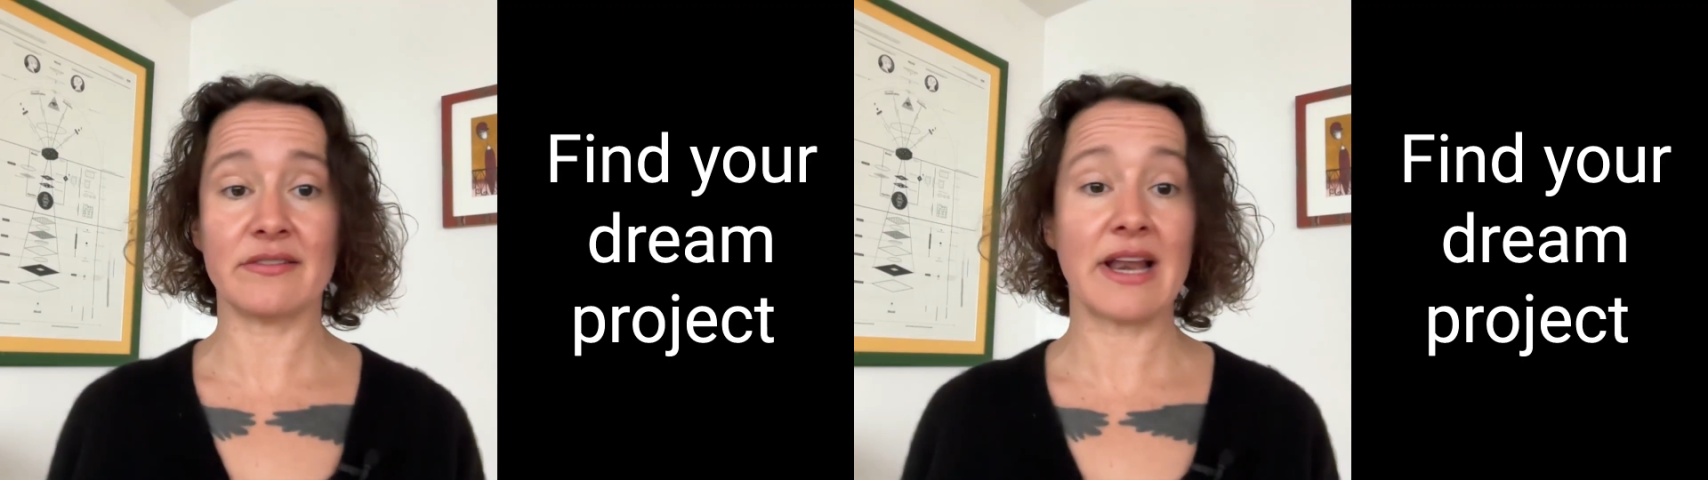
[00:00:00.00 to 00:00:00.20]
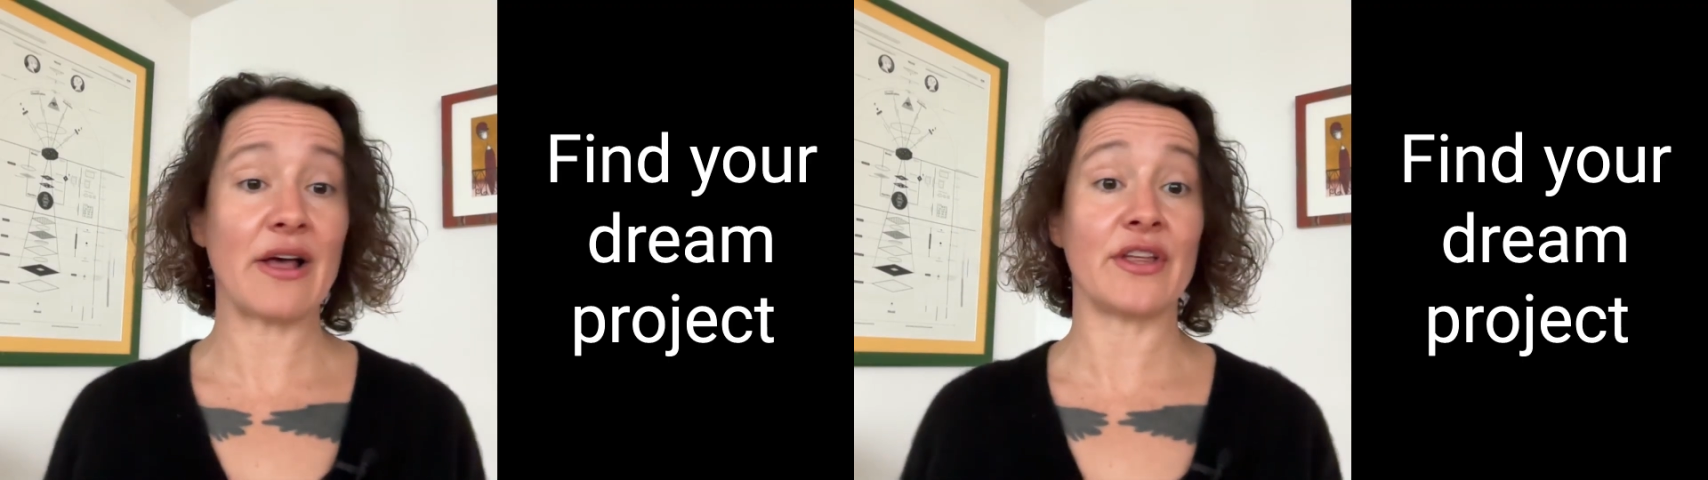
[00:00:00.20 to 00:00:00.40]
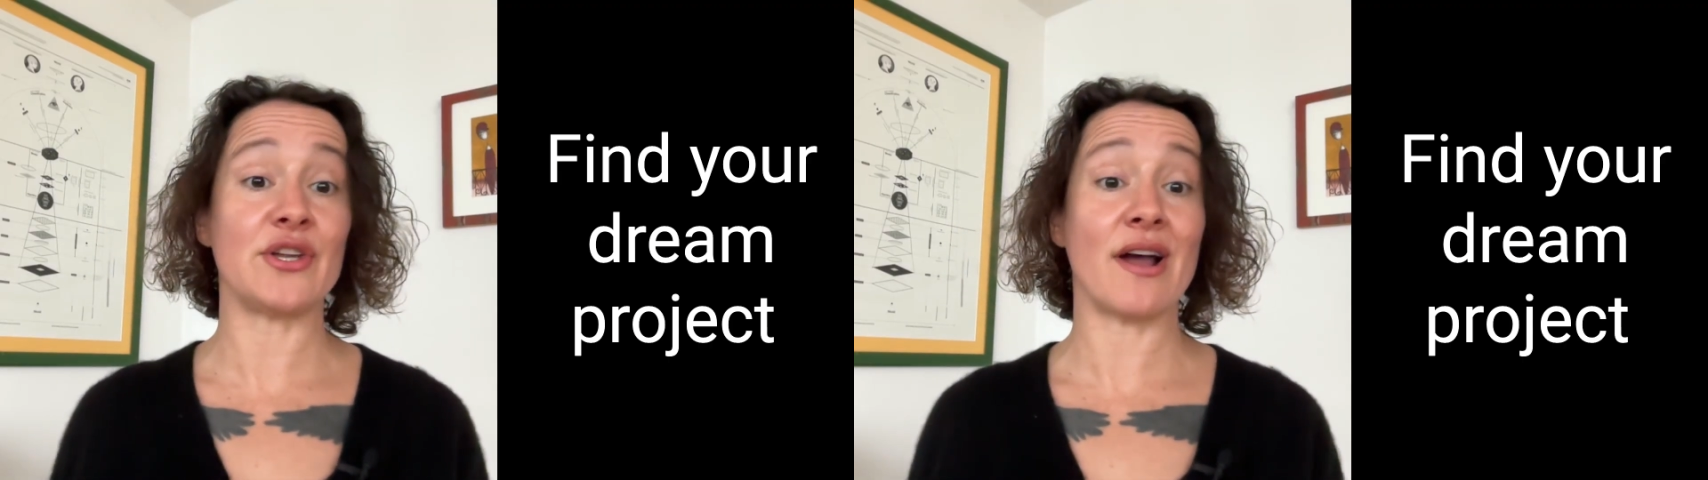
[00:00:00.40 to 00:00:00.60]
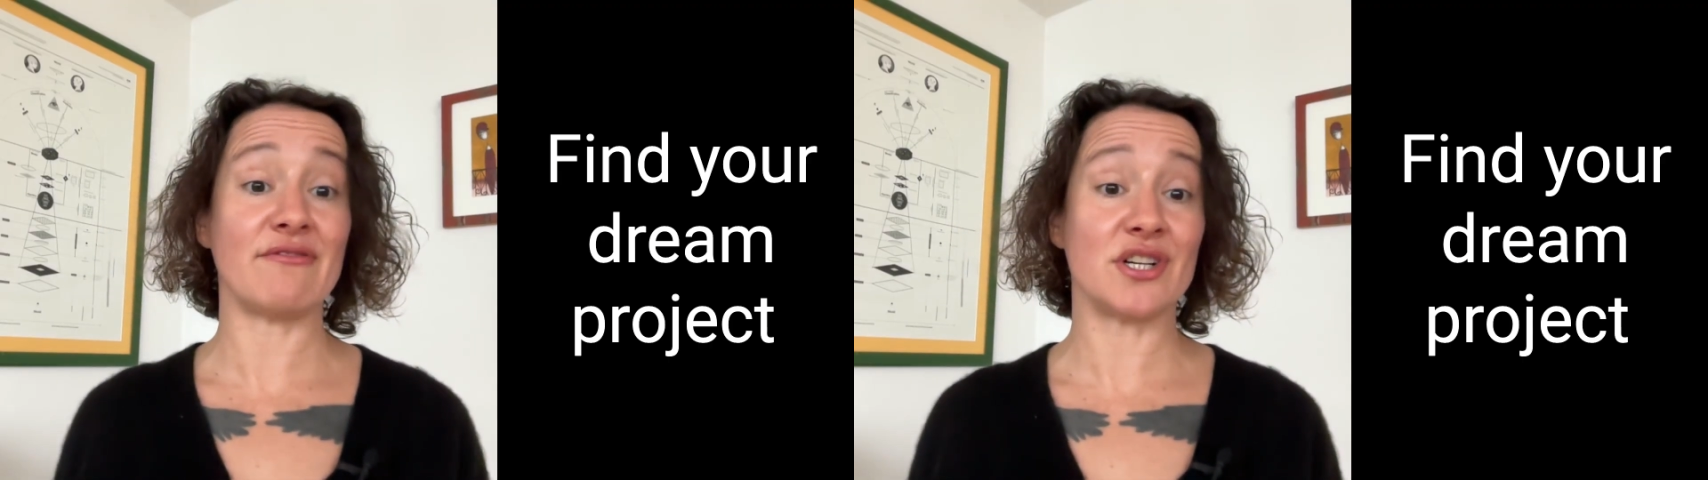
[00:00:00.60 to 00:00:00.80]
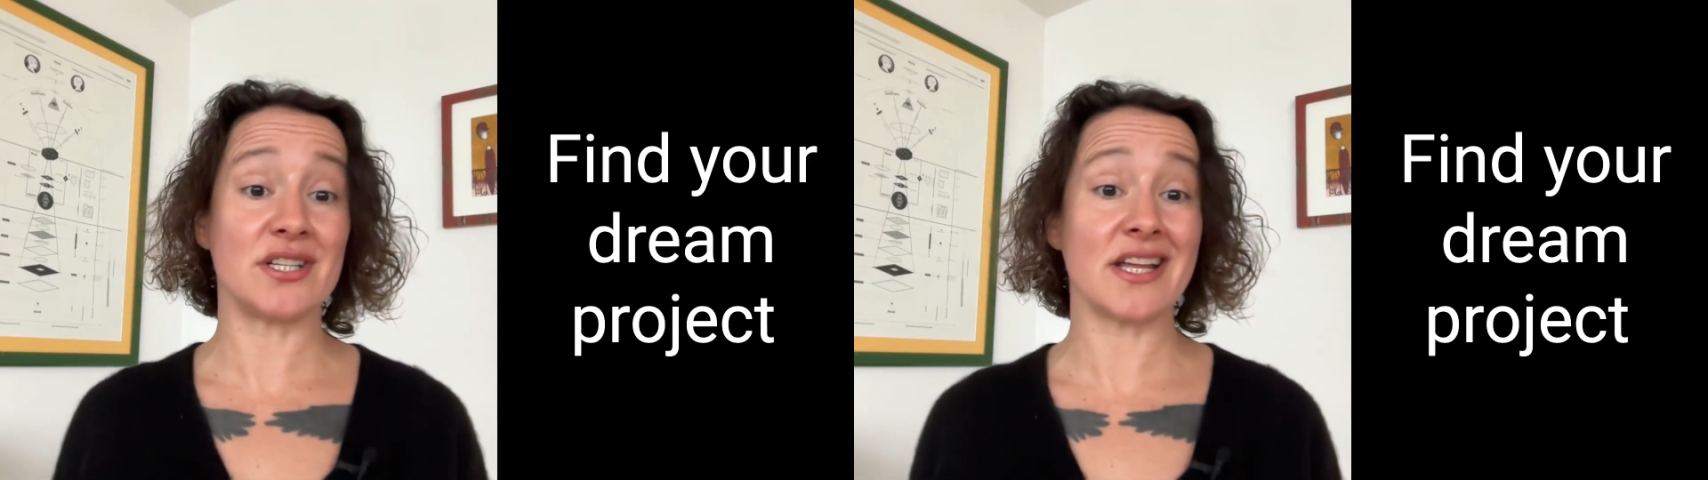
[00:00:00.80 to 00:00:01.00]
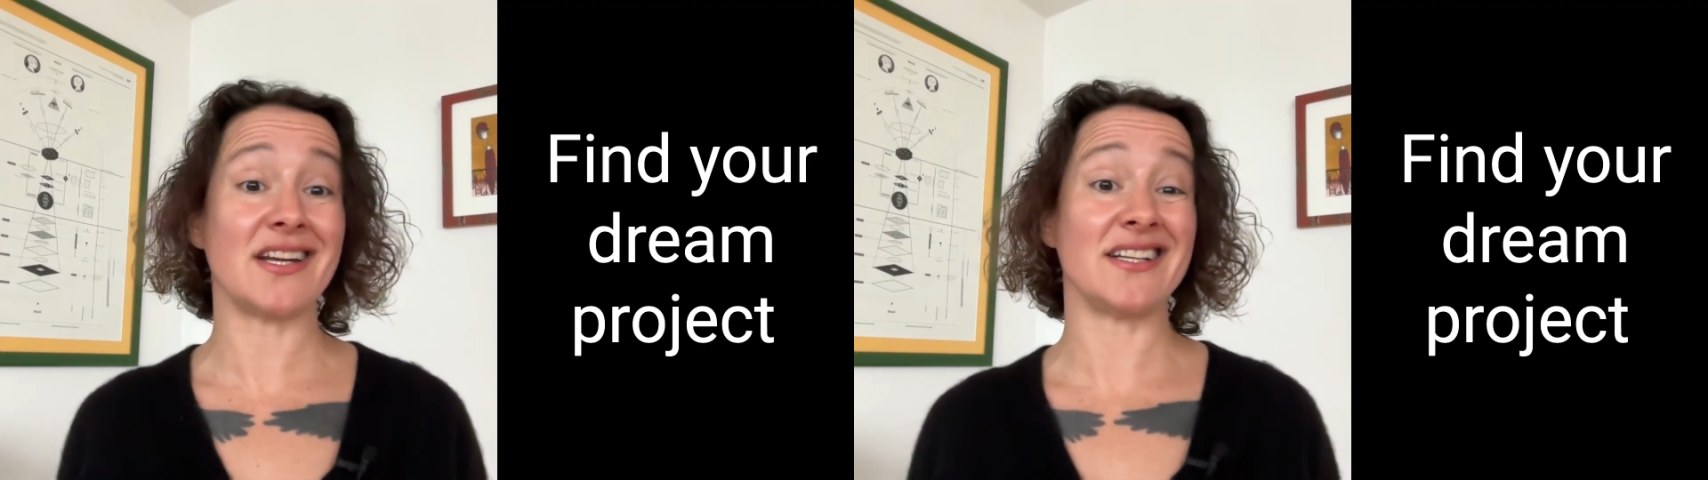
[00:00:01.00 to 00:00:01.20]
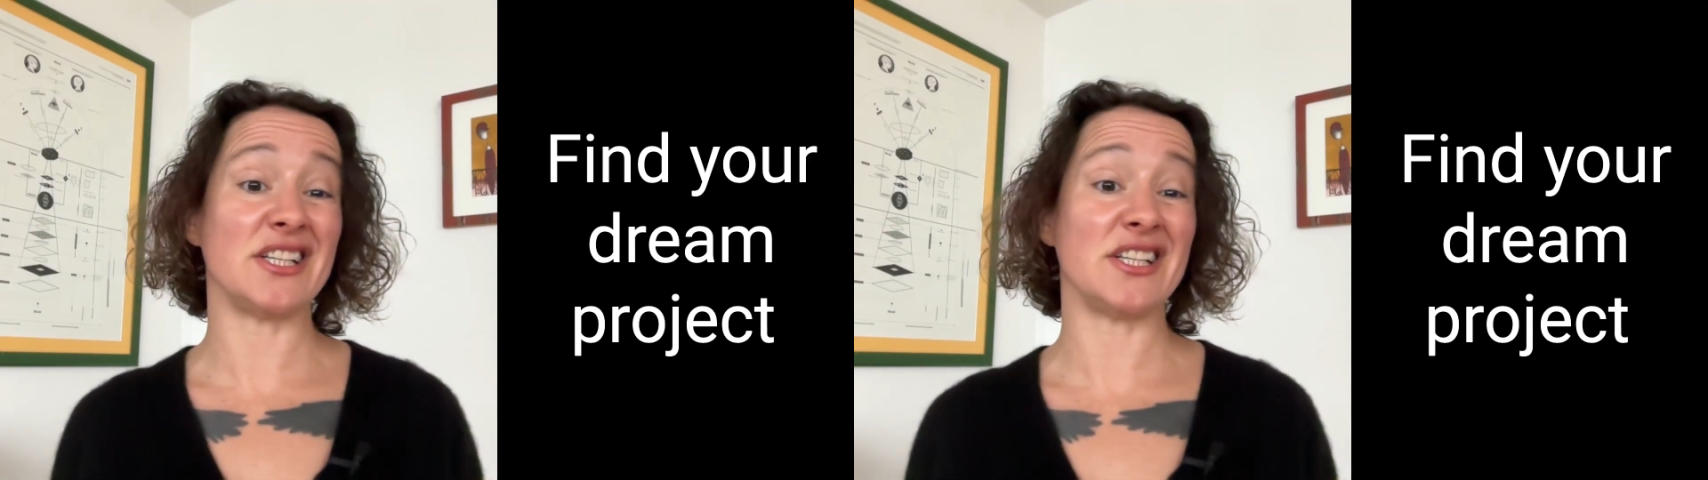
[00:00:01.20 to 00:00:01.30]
now that you have your data